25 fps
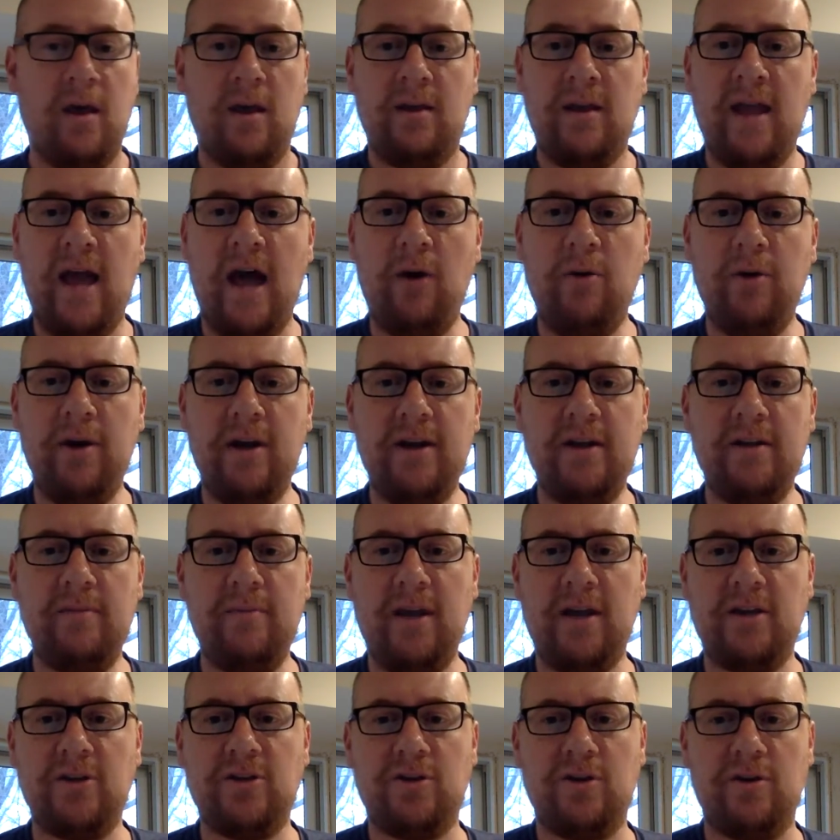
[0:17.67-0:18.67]
Now we need to
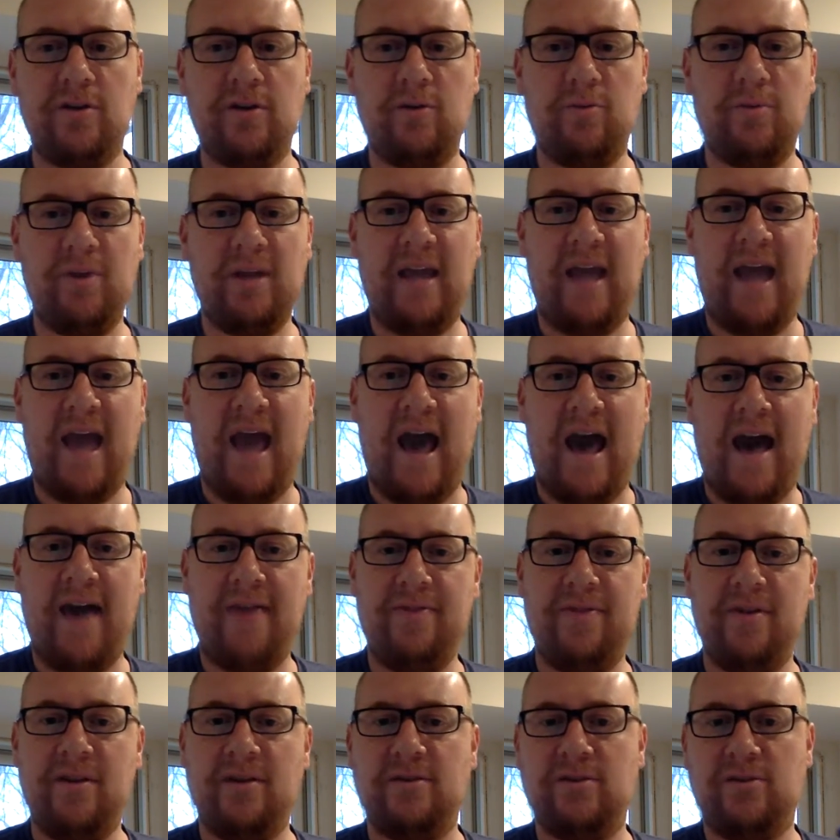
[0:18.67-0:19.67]
make sure that we
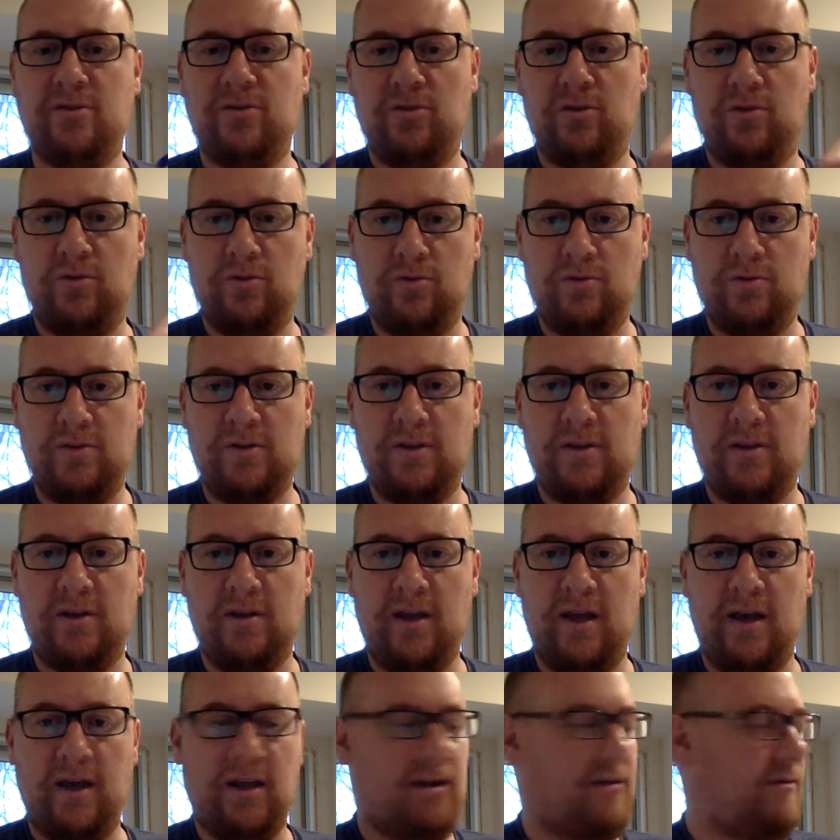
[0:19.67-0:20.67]
add the 2 to the
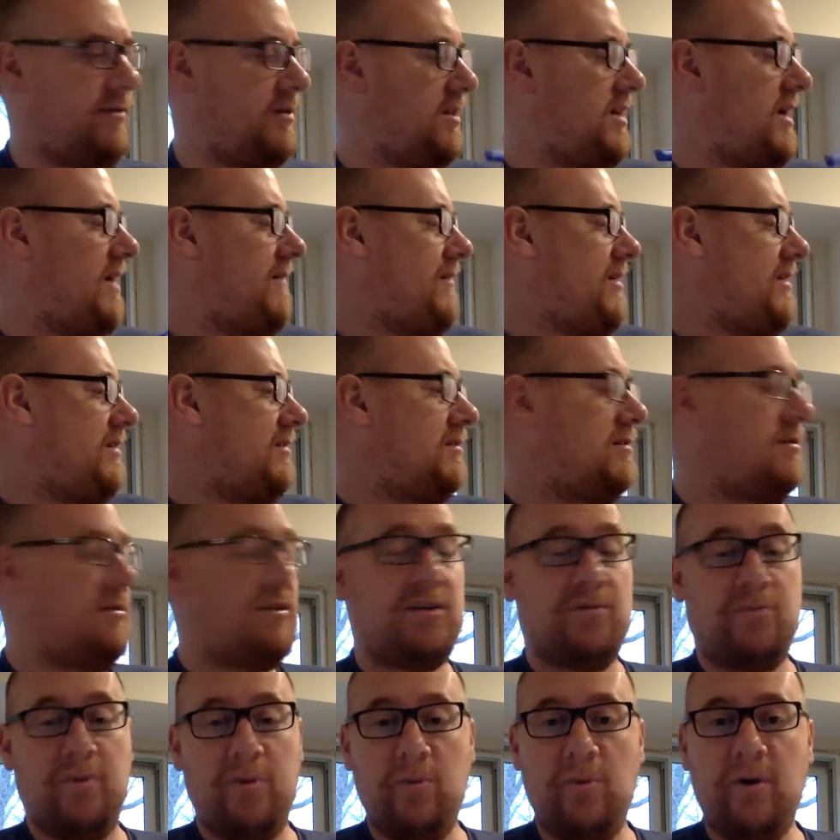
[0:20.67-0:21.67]
-11
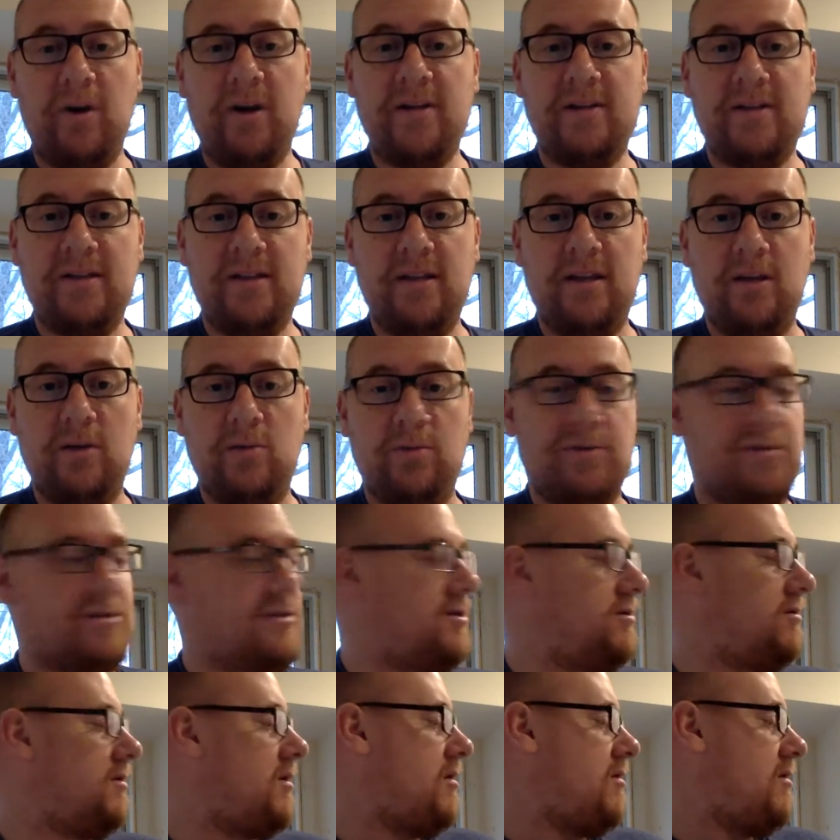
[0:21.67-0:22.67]
because we want it to equal
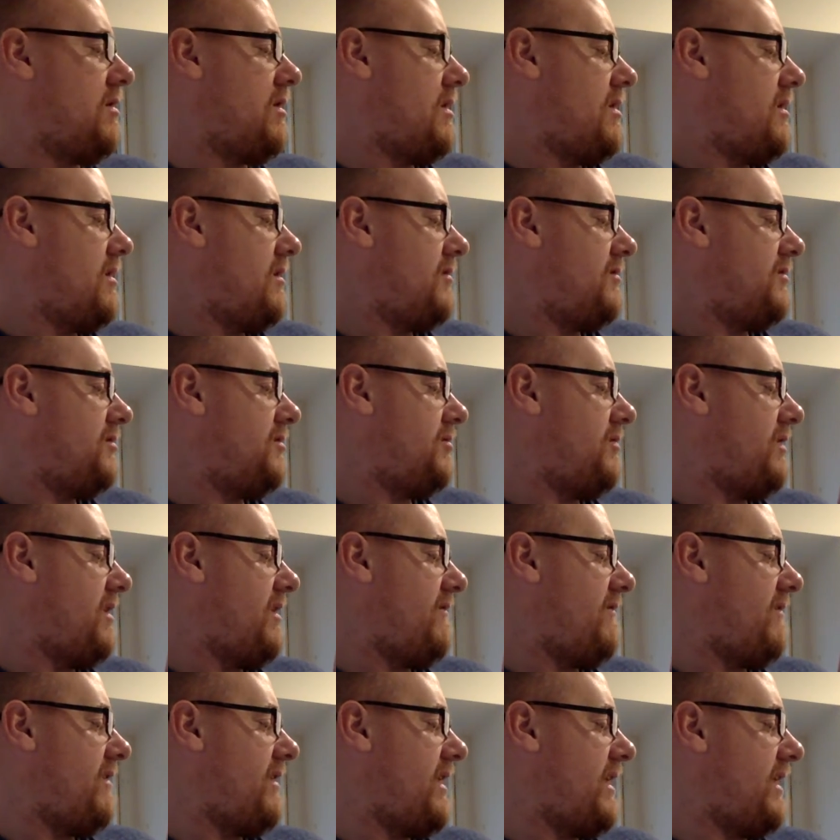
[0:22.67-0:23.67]
0. So we
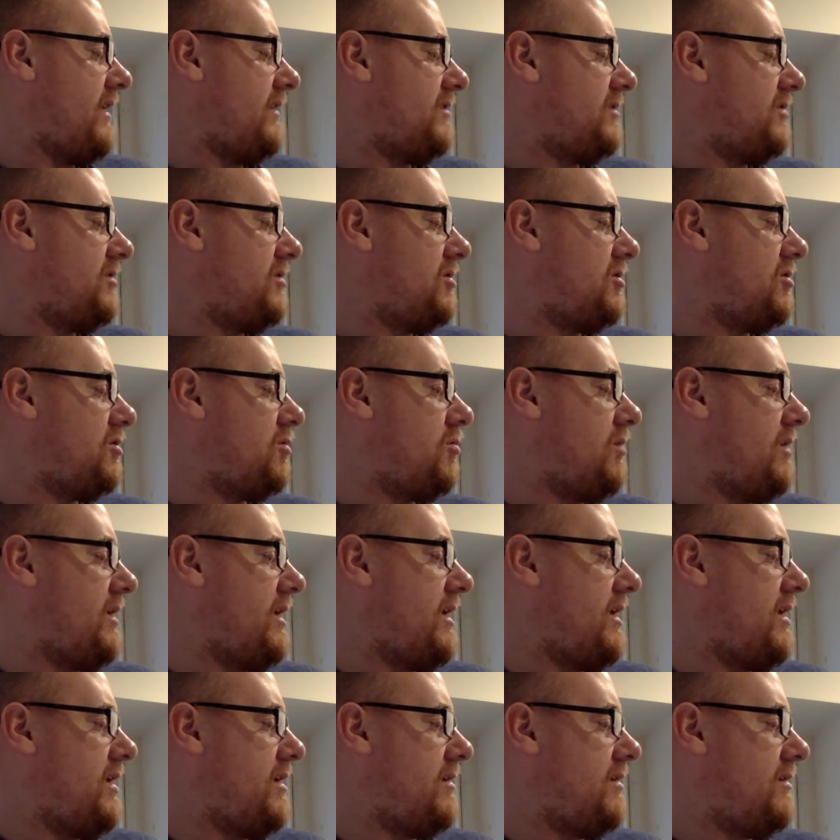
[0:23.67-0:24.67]
have x
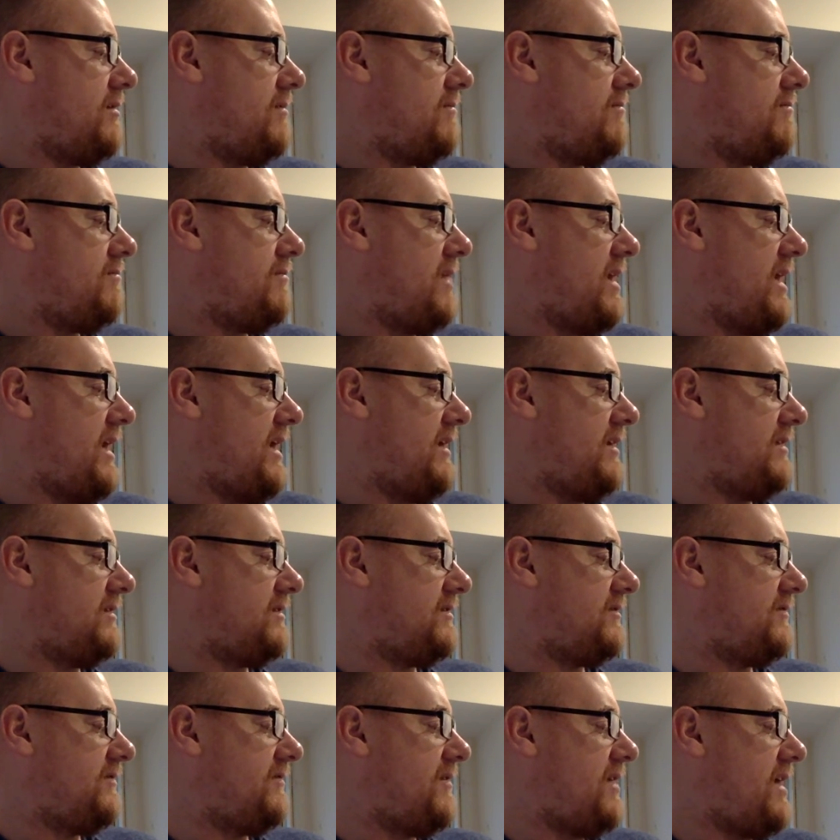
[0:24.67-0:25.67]
squared
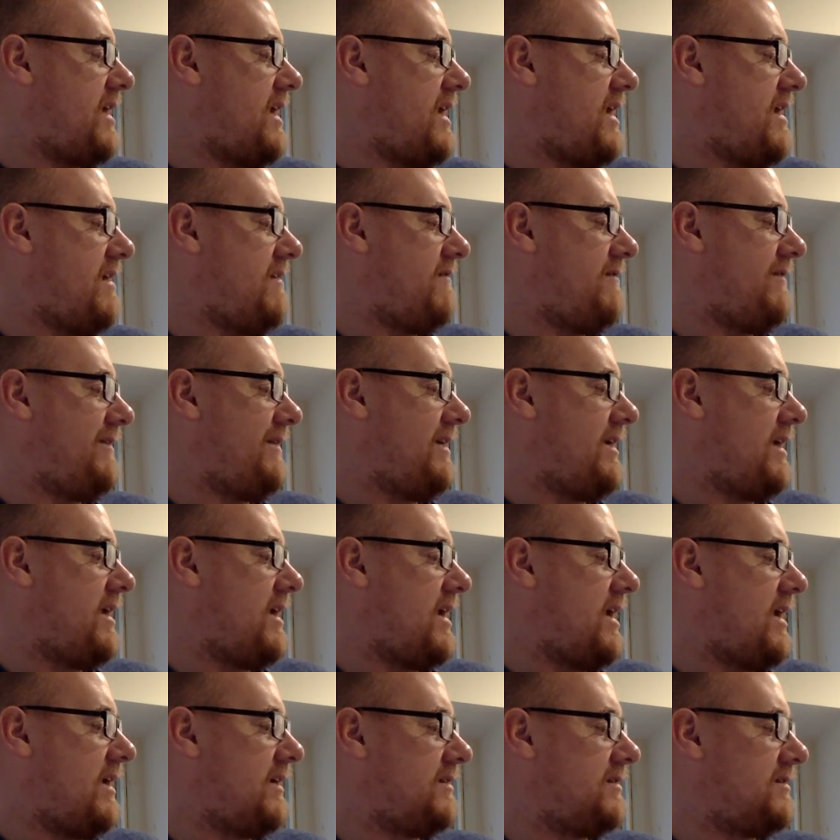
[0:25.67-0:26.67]
minus
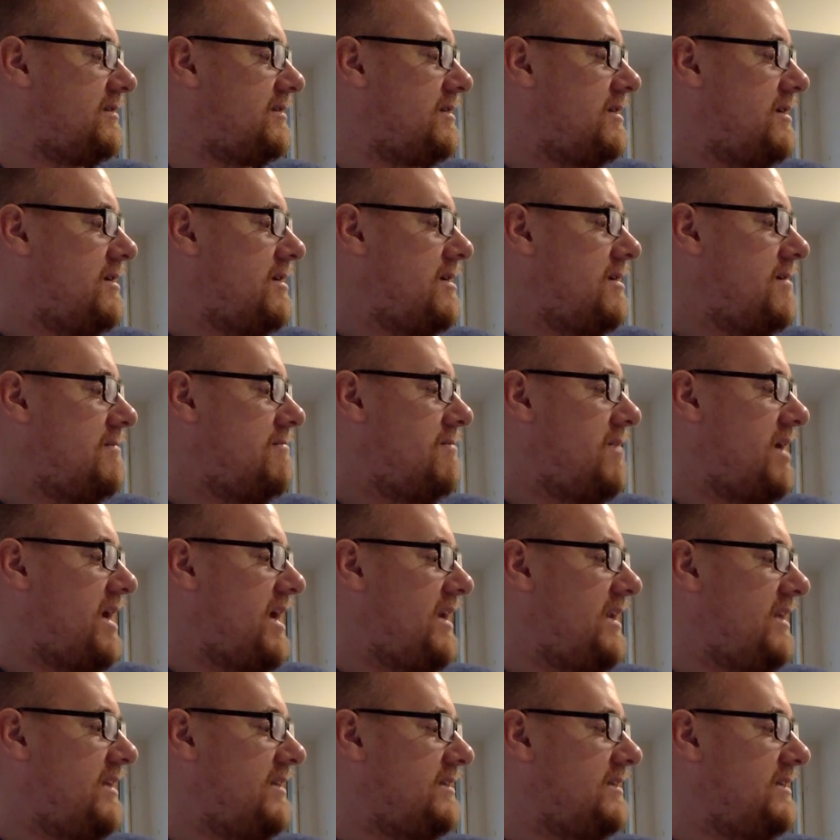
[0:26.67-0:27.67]
5x
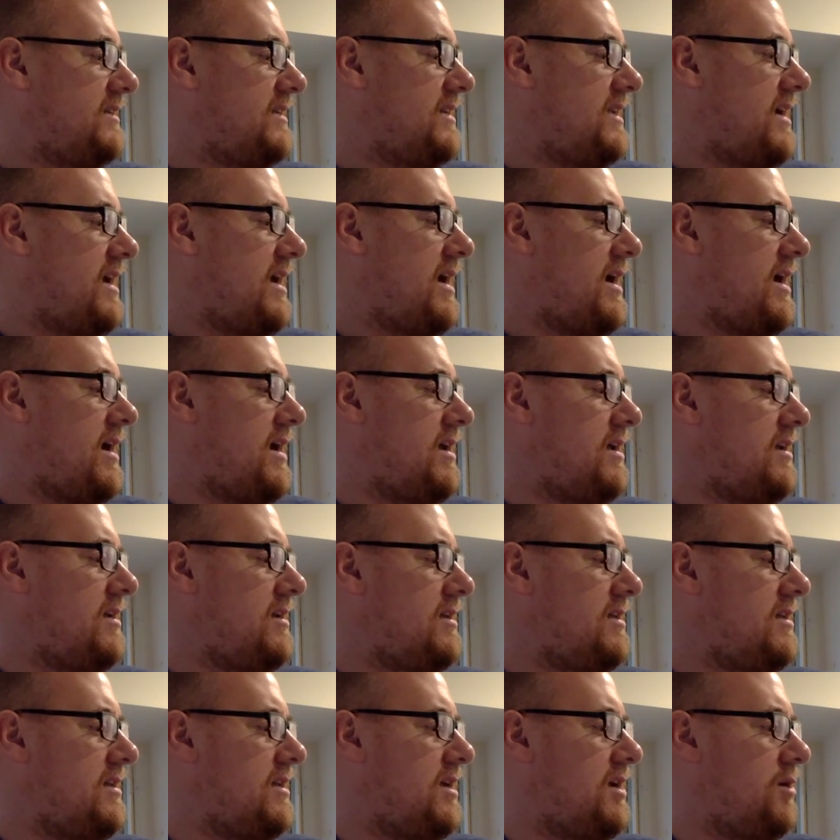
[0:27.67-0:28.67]
minus
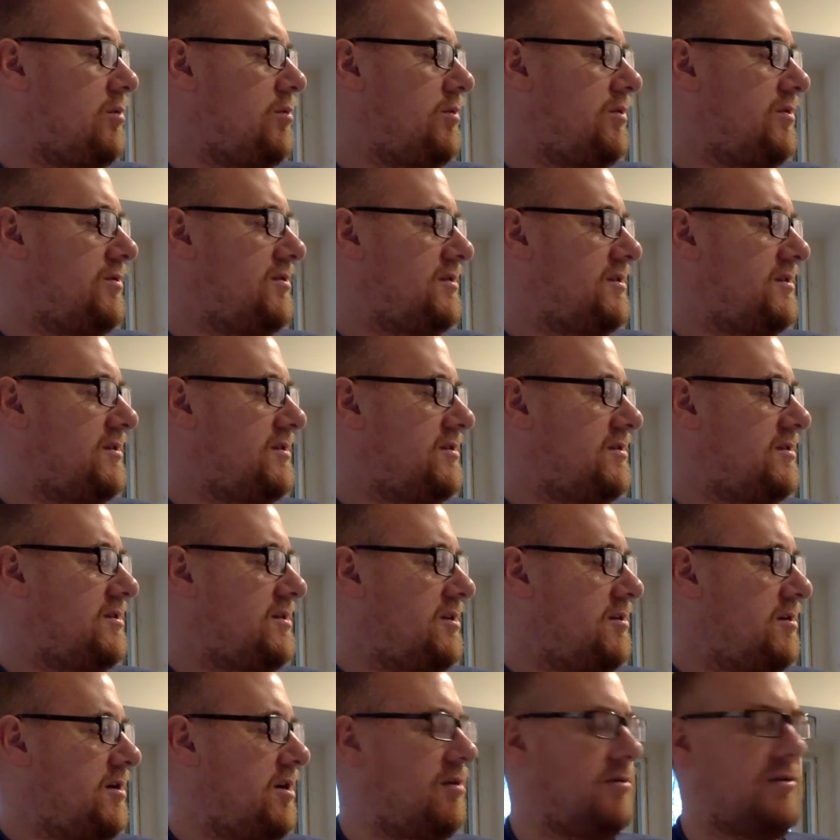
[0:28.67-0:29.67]
9 equals
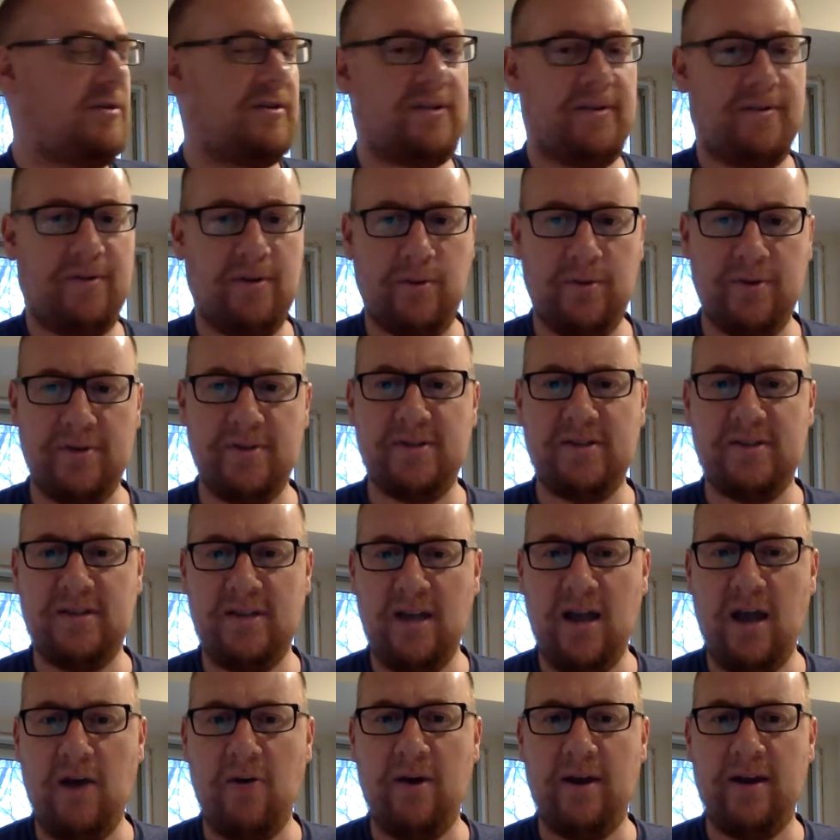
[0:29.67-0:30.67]
0. Does everyone
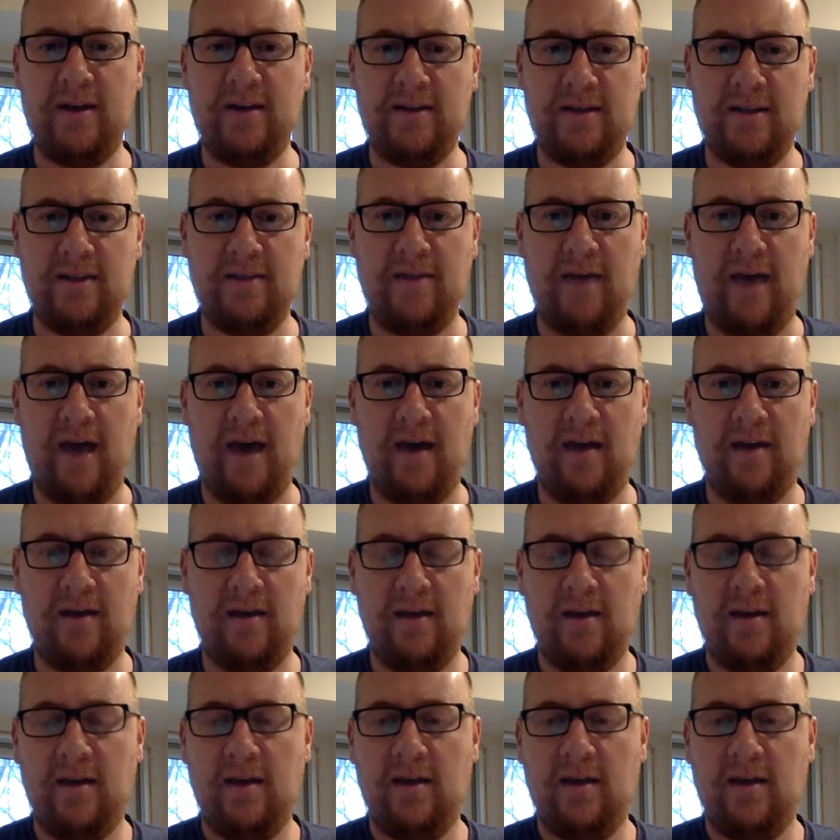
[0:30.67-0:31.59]
see how I did that?